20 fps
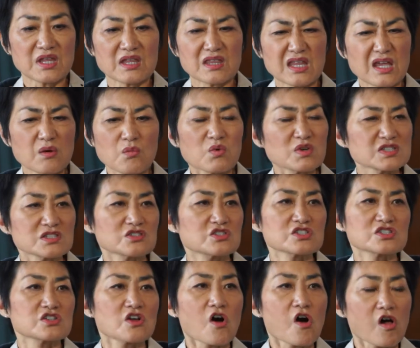it, it wasn't
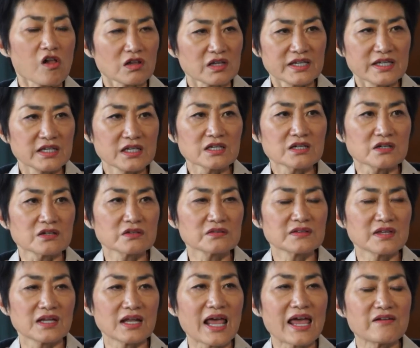just all here,
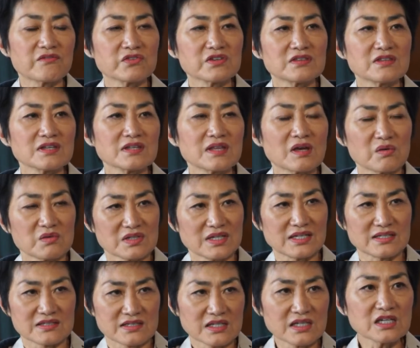that everything that
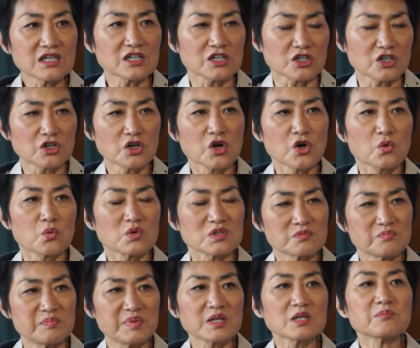is here was
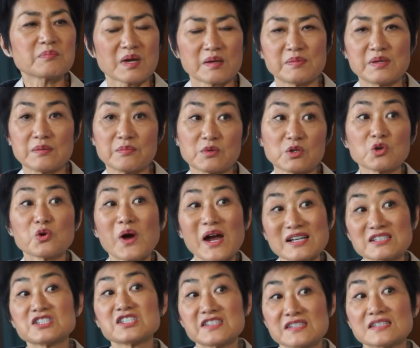built by people who are actually